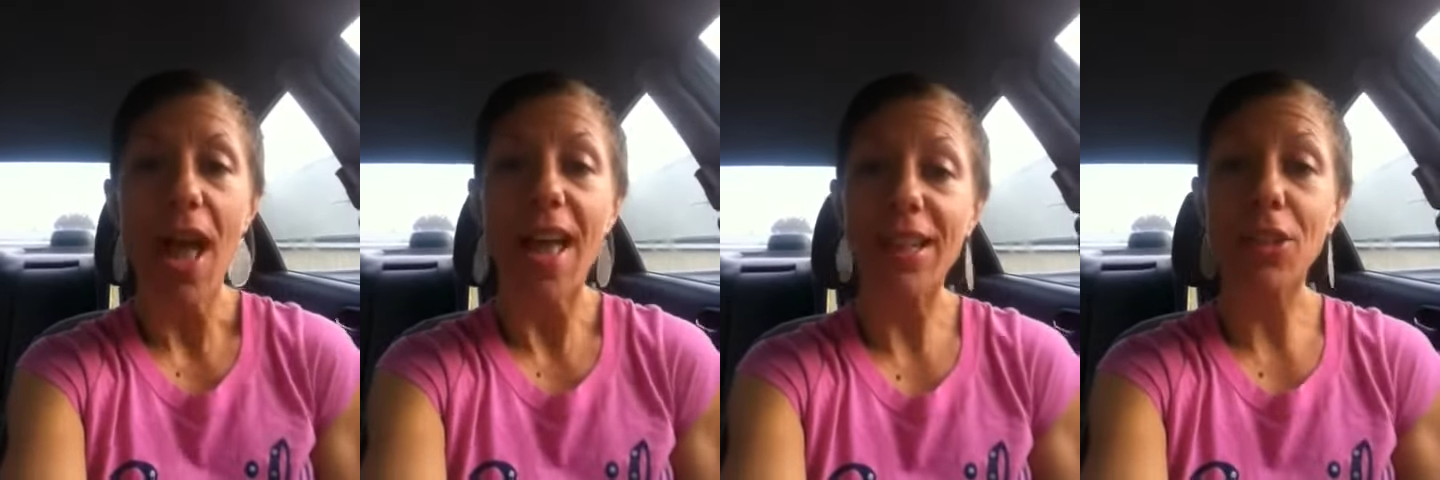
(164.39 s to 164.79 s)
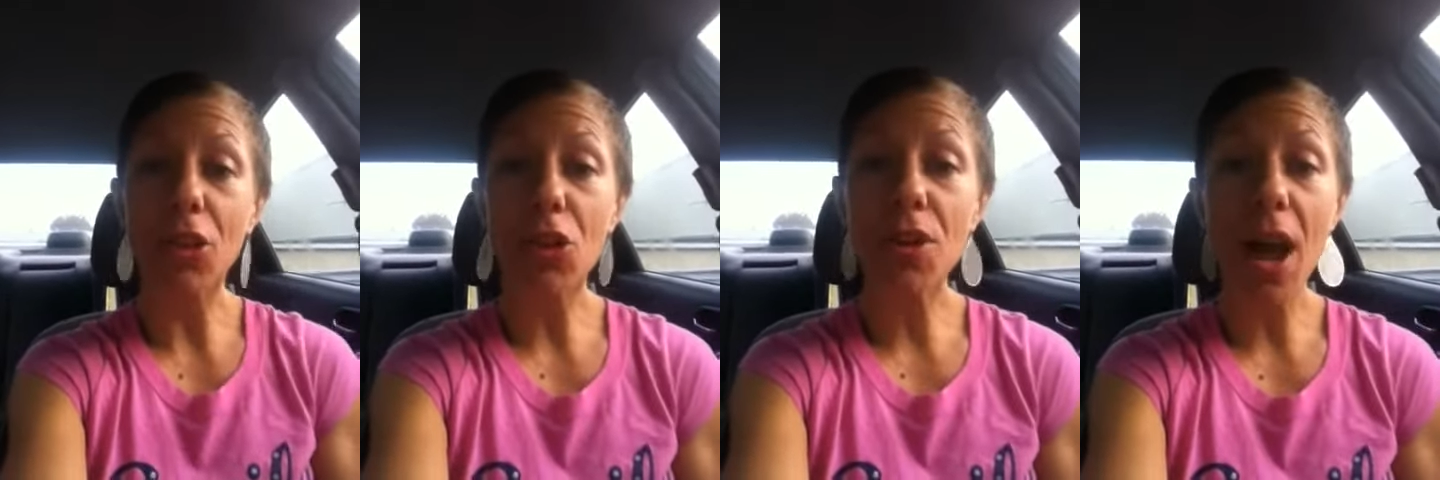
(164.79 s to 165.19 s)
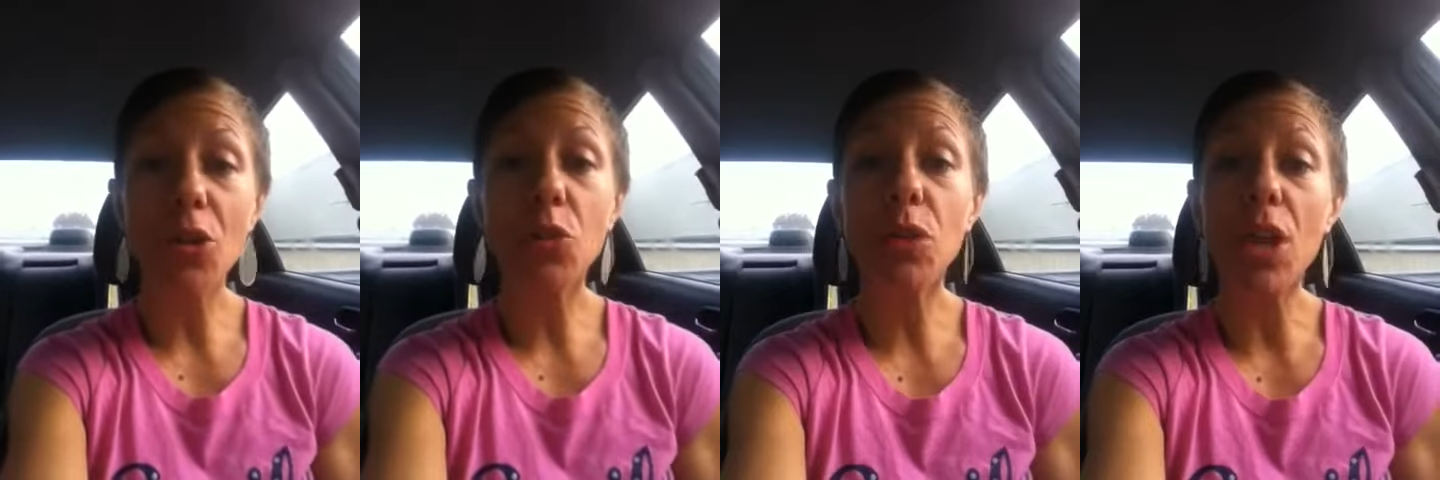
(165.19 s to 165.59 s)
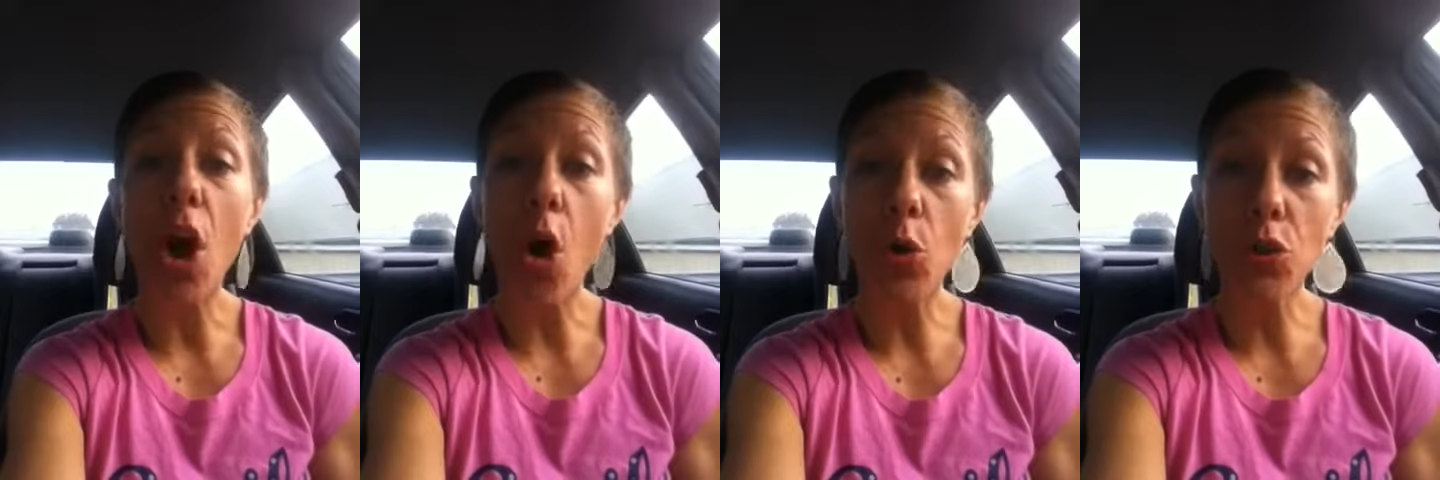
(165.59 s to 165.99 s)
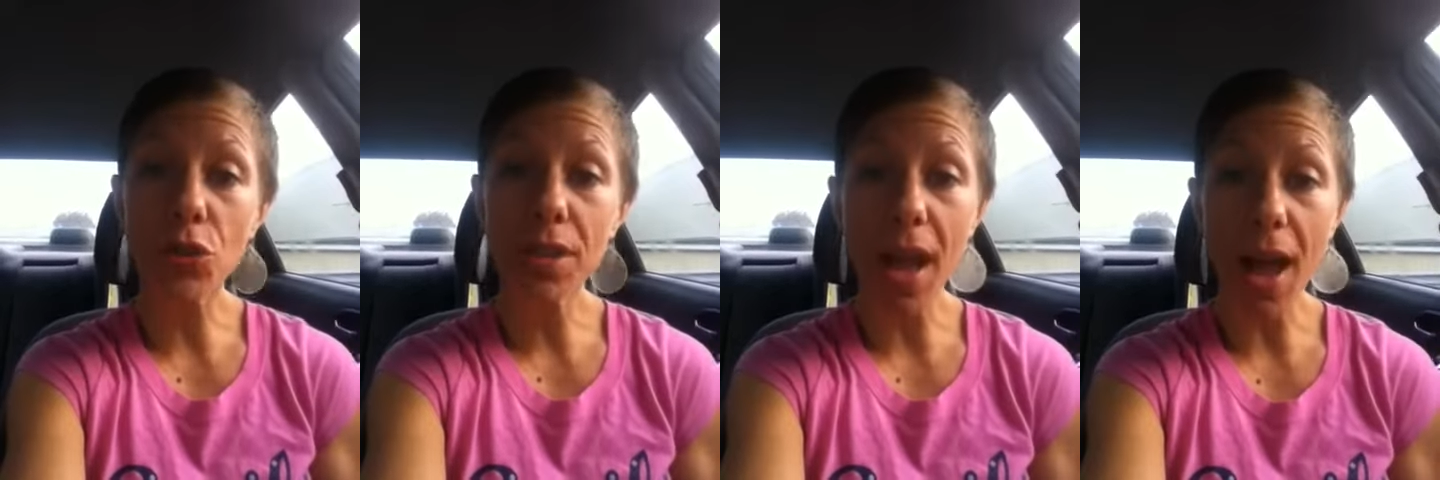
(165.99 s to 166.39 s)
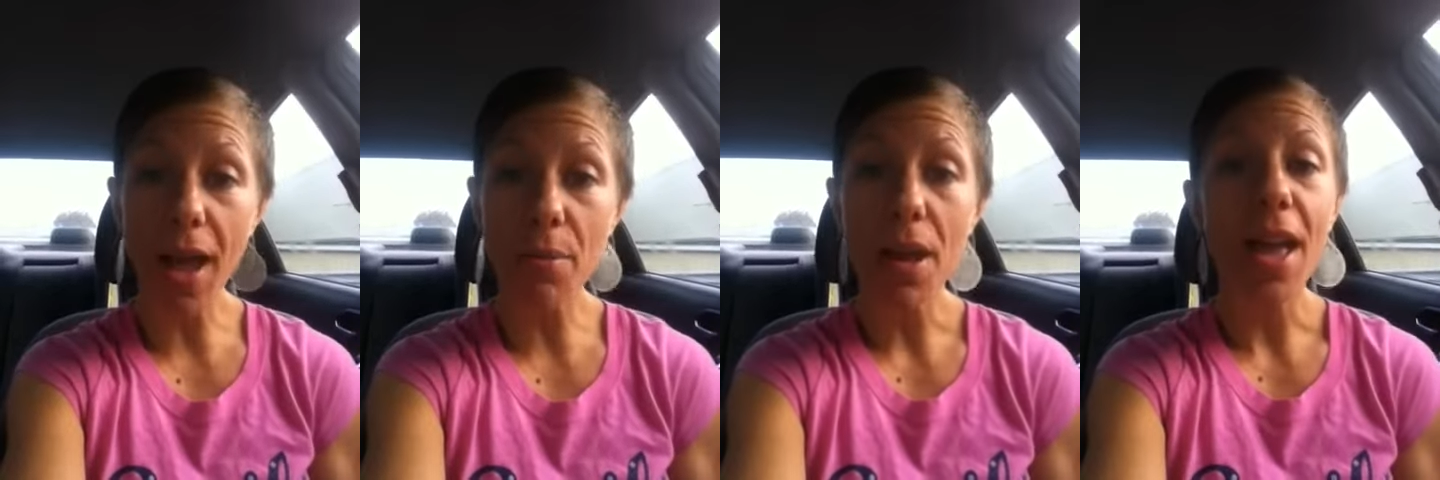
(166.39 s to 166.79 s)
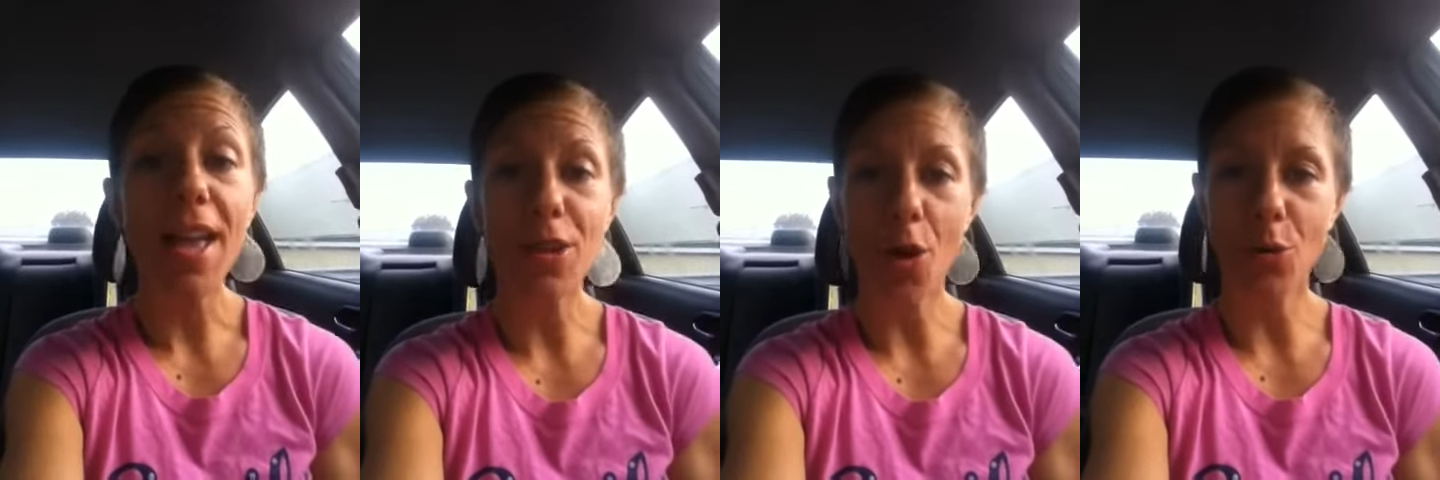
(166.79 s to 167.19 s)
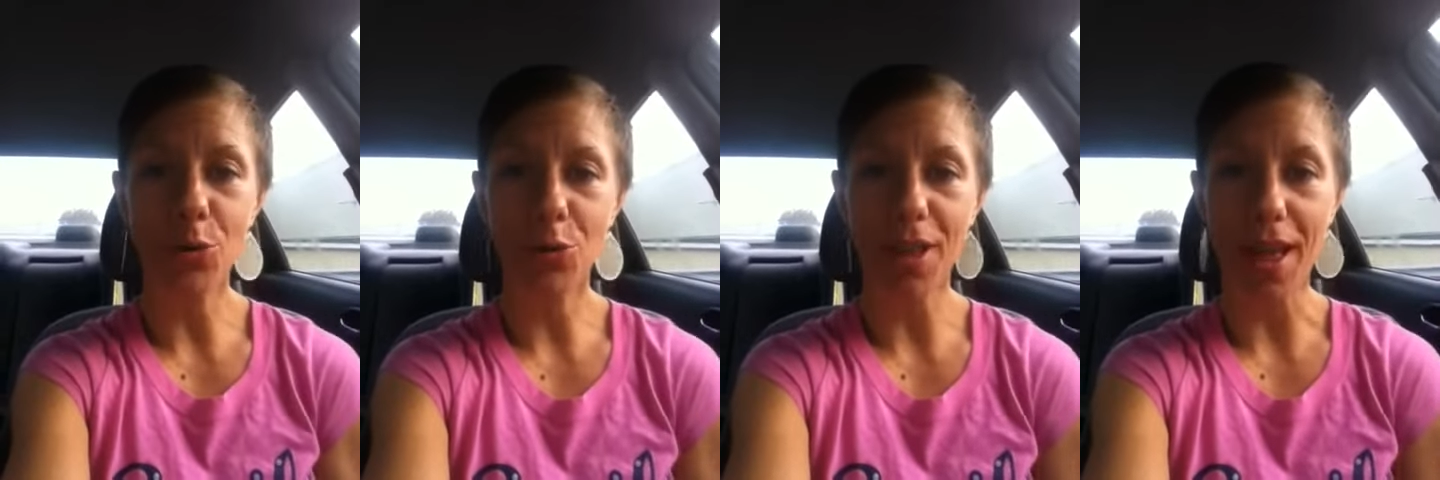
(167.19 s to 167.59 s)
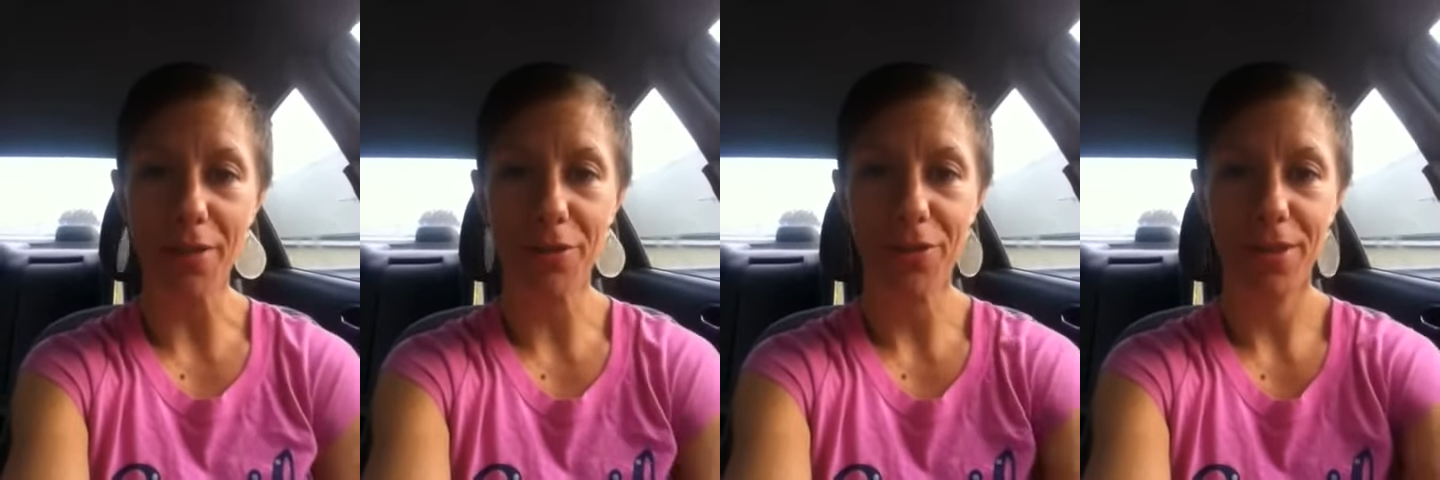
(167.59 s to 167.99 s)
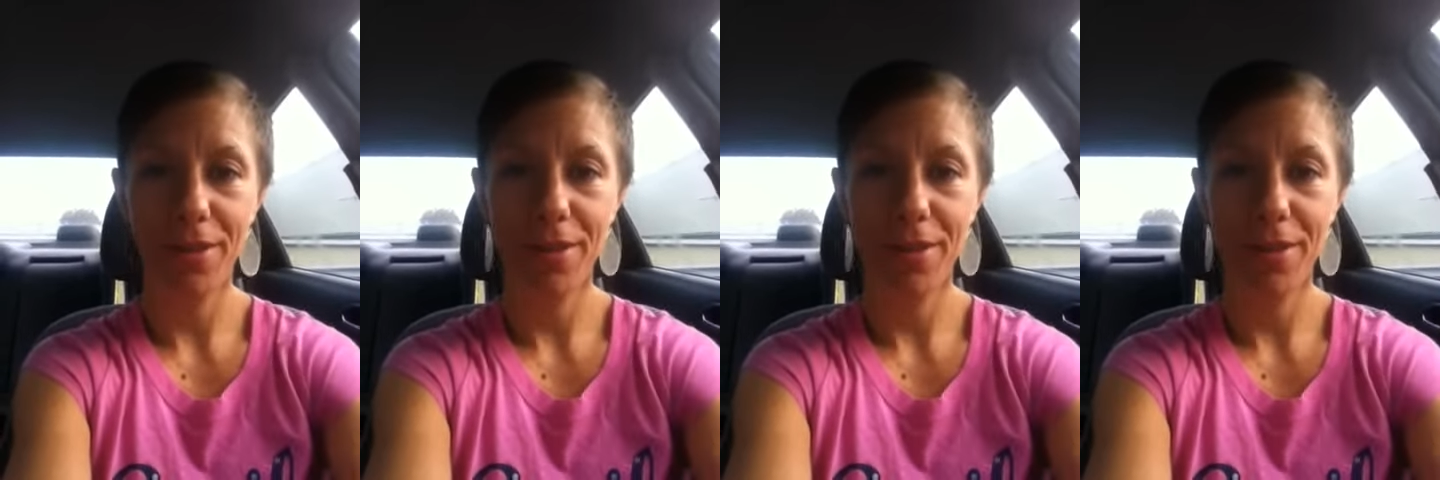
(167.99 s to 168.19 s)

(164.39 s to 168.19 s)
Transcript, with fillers: and learn how you can own your time and own your life.